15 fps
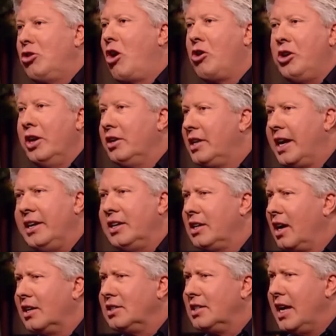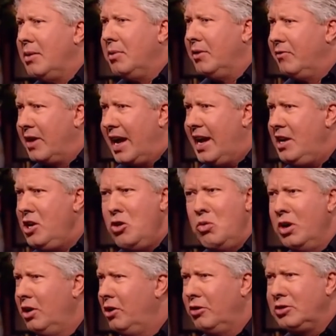talk you into taking God's name in vain. You
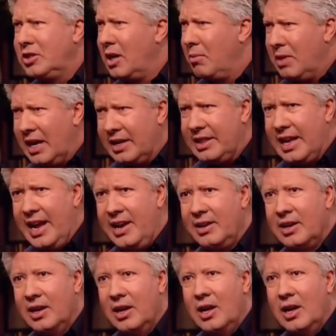wouldn't do something no. like that.